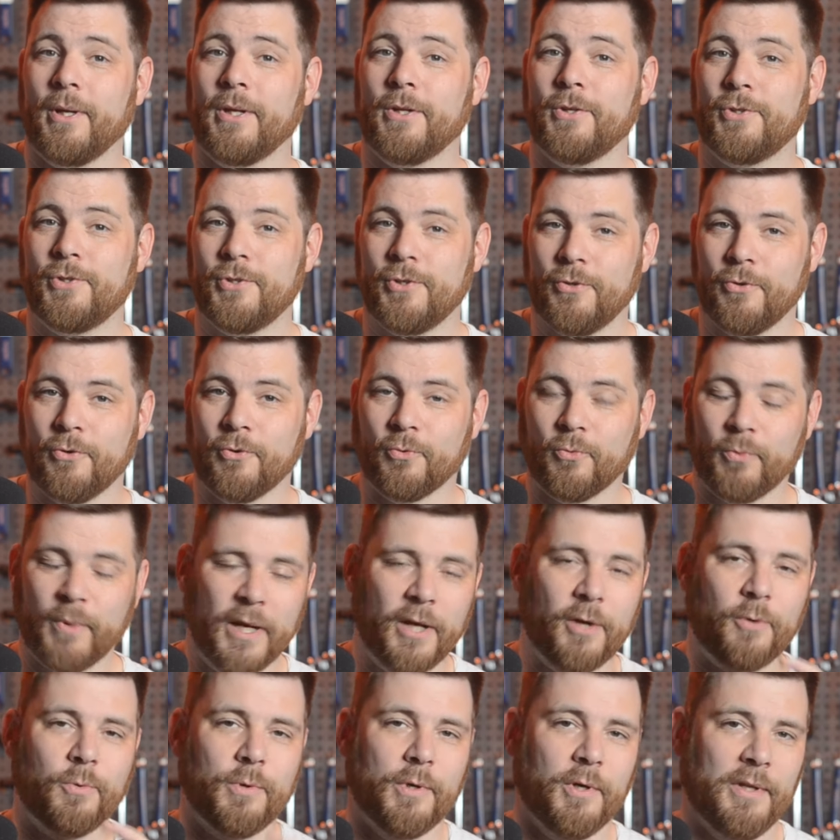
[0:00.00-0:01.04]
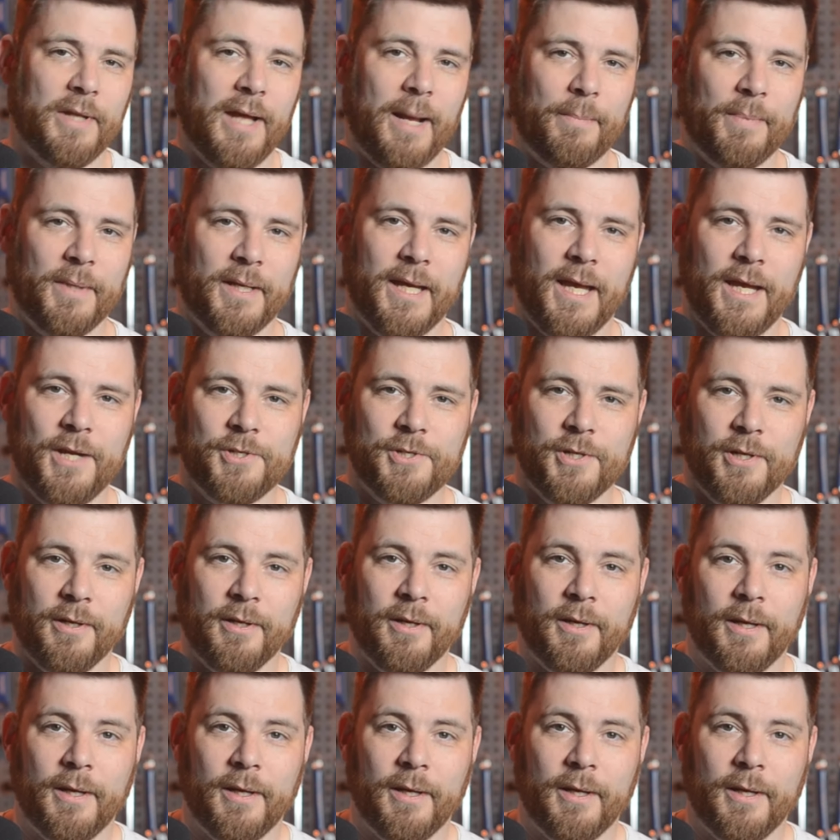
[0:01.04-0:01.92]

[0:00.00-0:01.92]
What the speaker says: into real-world application.